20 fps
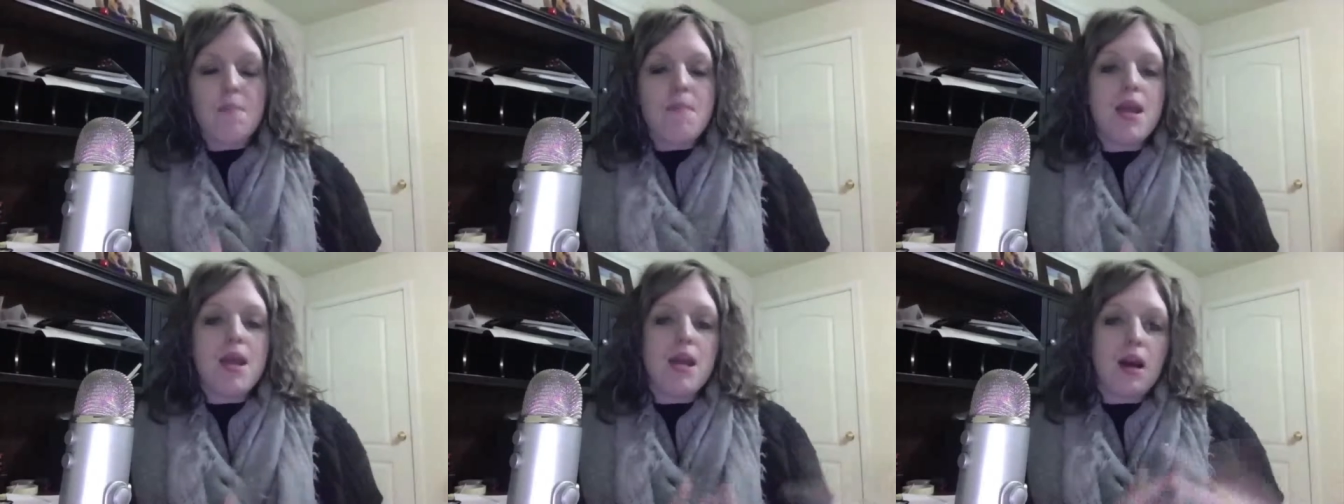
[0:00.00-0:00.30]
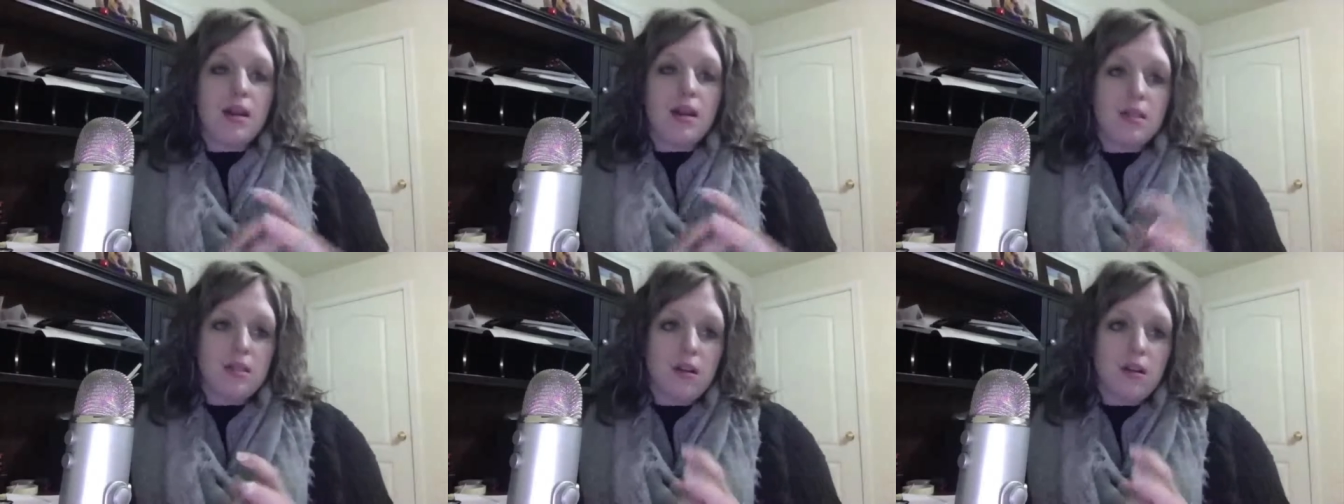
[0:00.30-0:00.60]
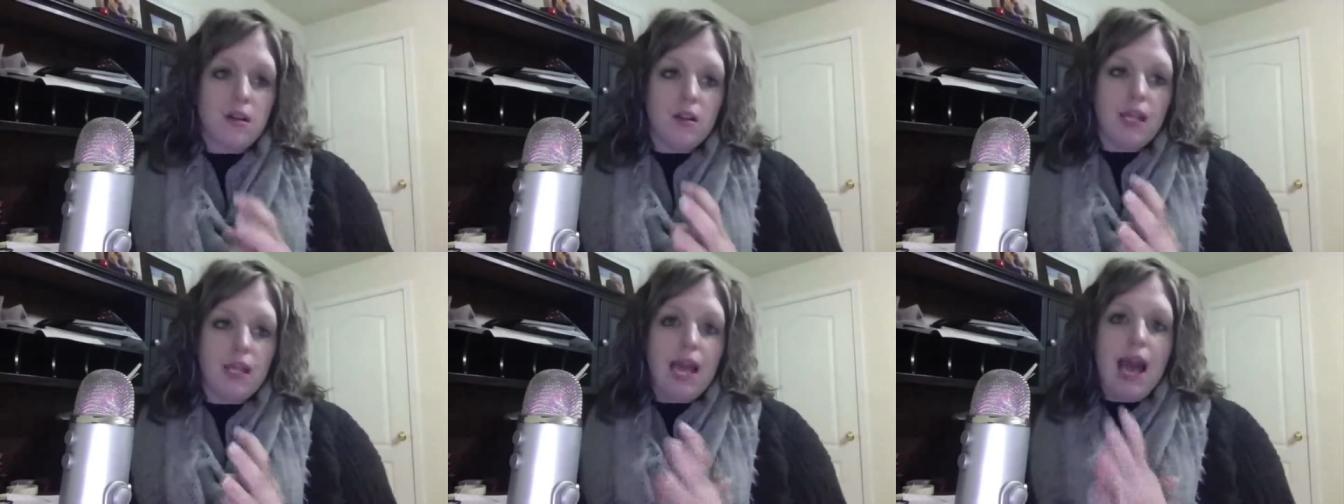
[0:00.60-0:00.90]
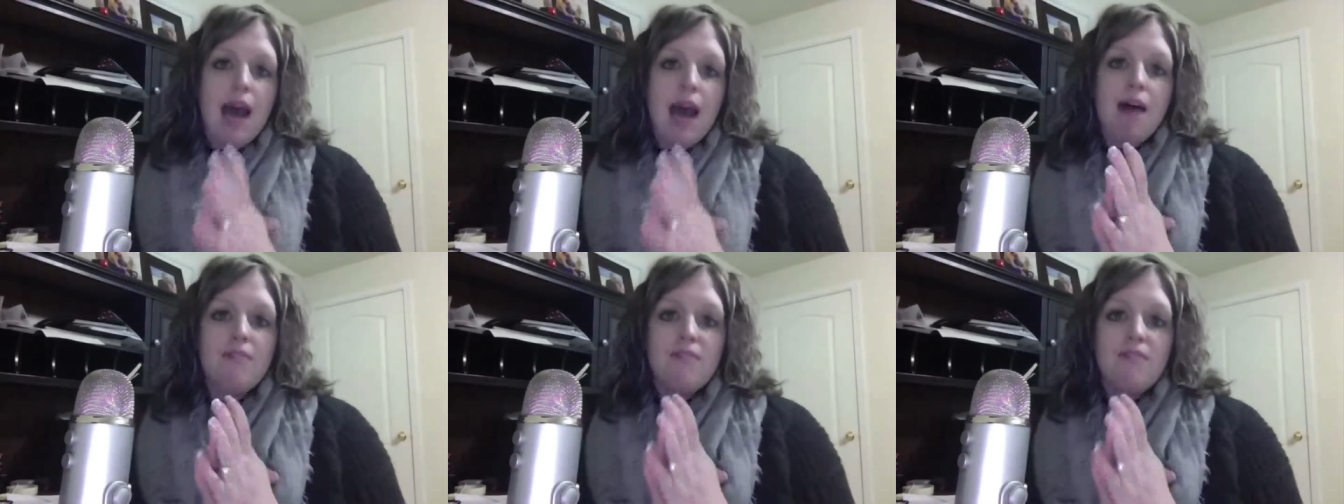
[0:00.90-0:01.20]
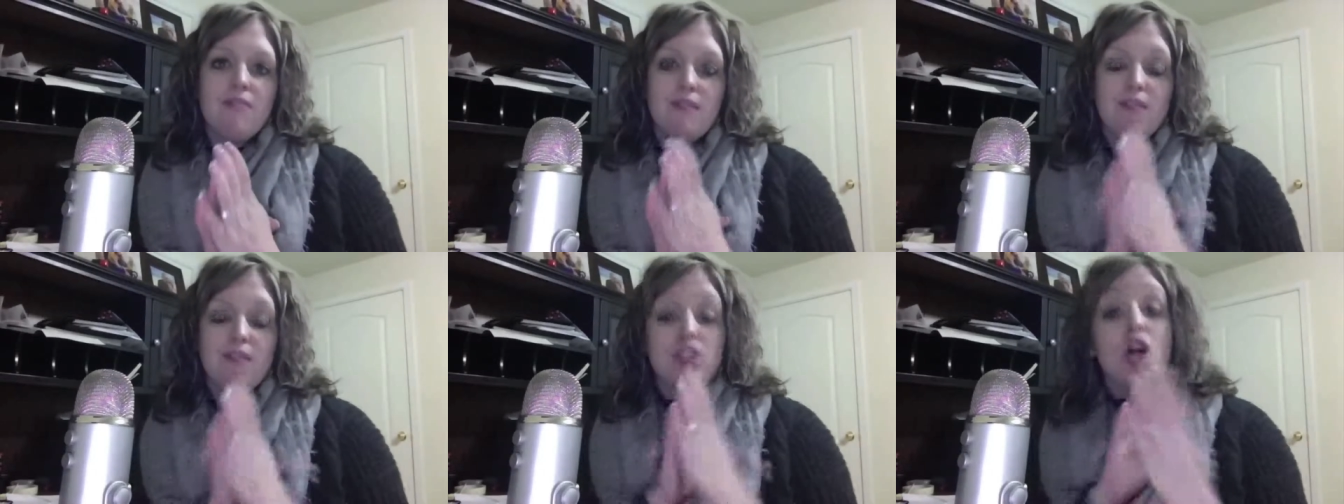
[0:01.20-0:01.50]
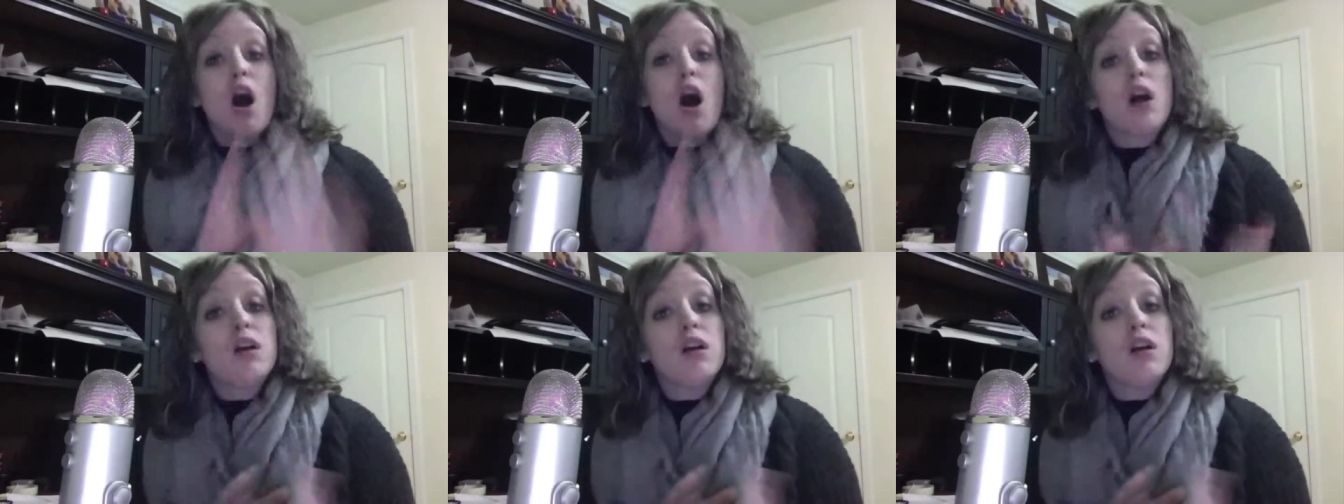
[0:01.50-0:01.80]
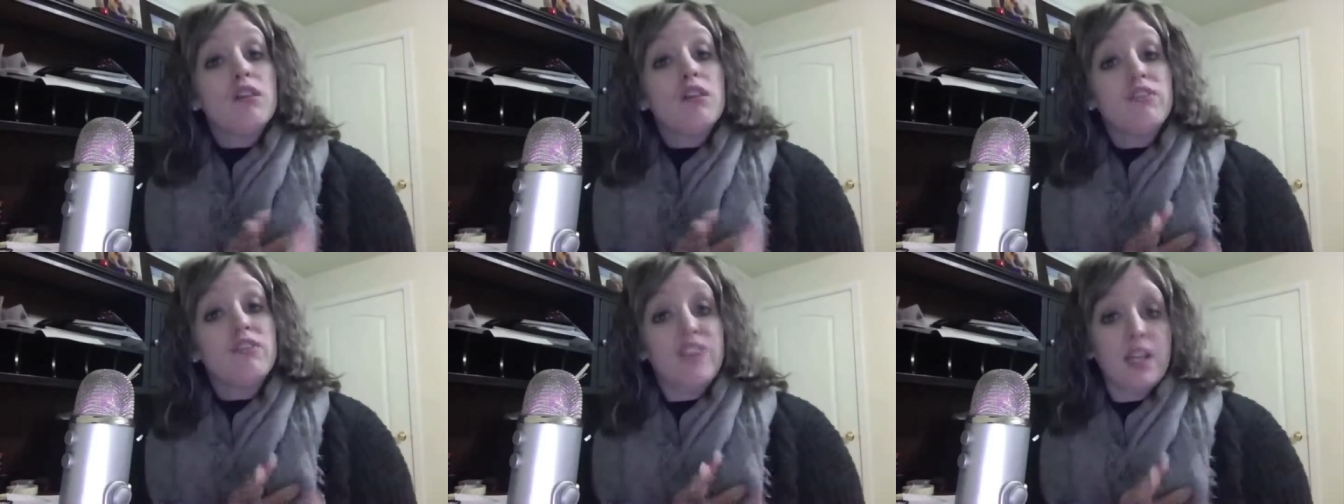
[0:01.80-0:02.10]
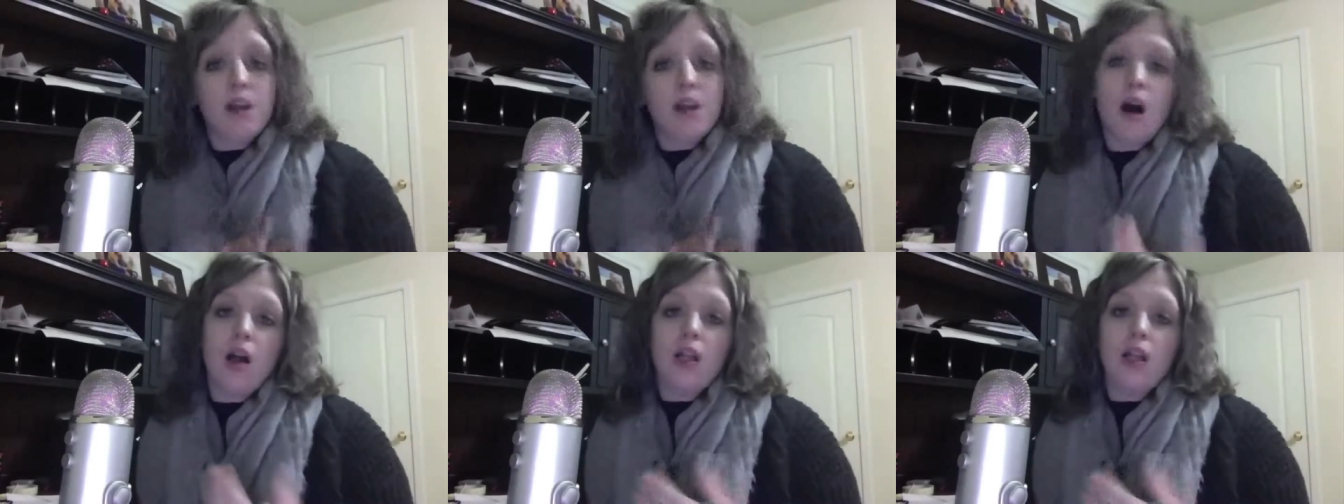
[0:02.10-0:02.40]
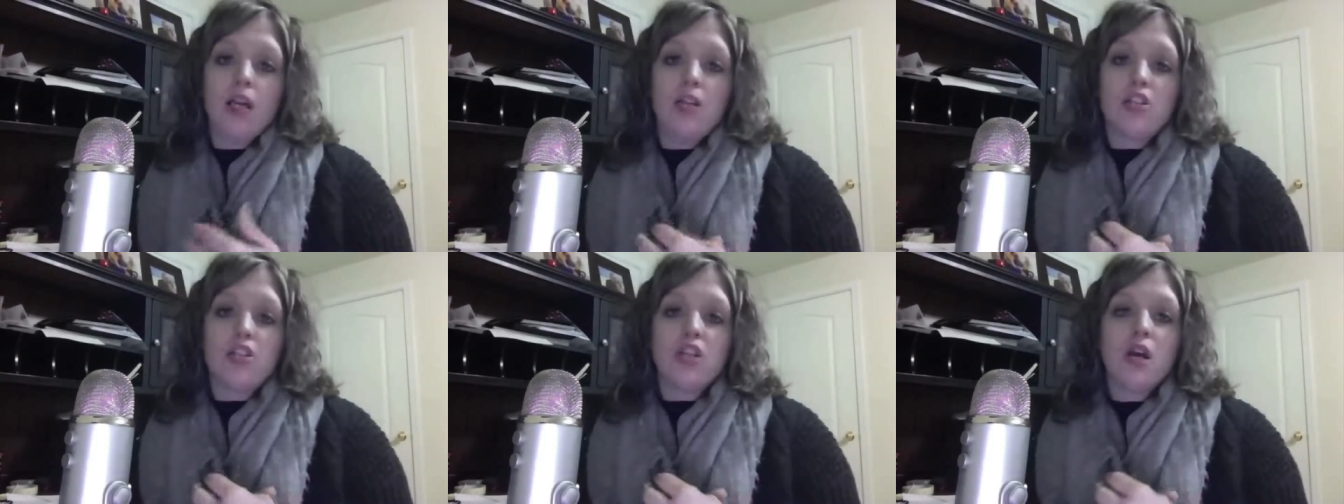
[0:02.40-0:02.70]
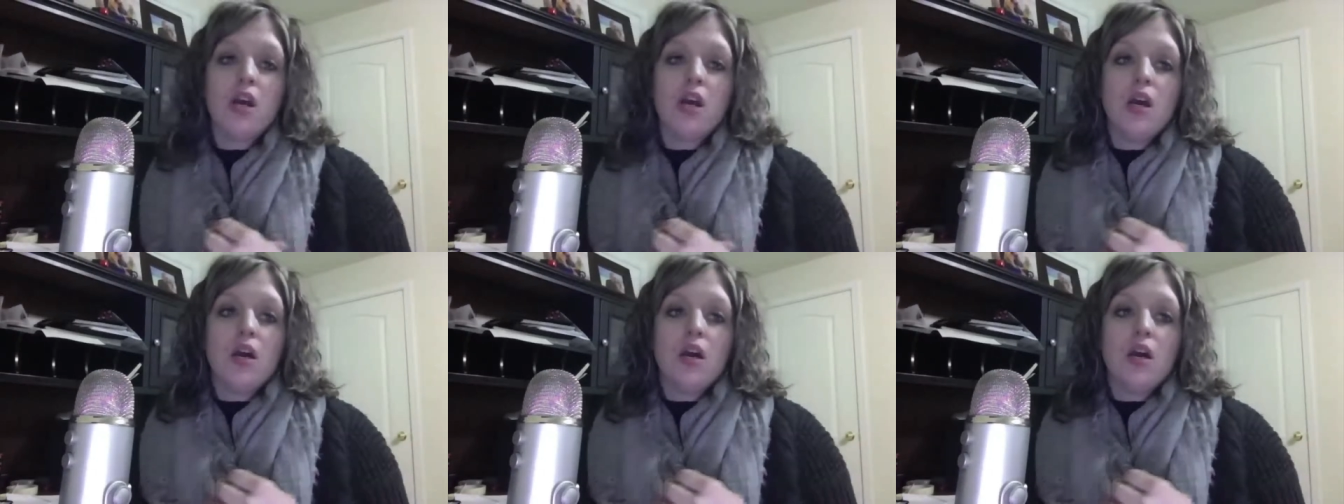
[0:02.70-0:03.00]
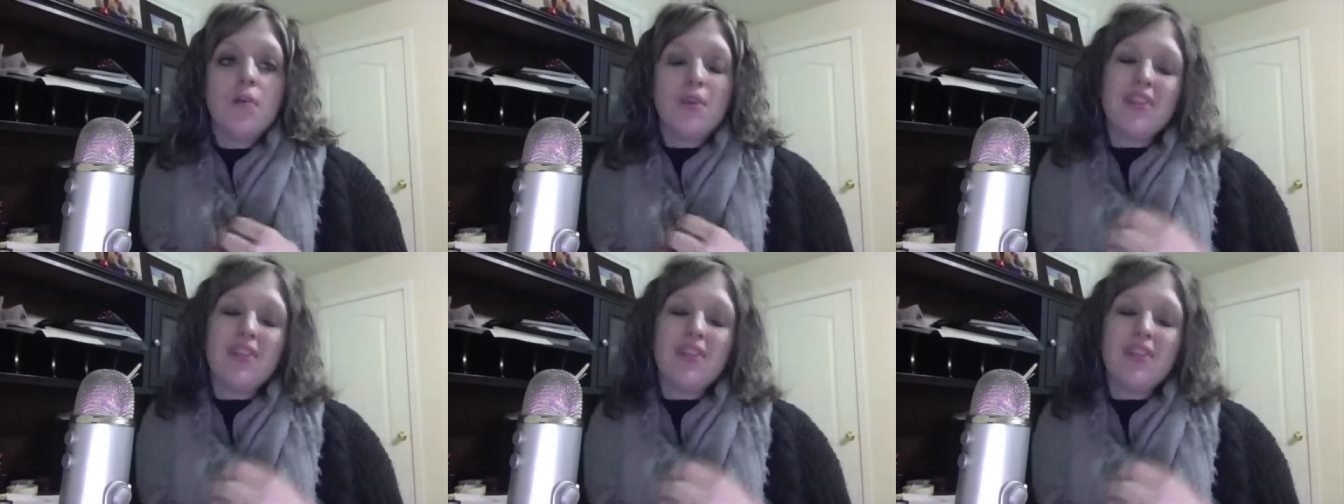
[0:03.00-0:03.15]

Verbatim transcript: that may not necessarily have the photography knowledge,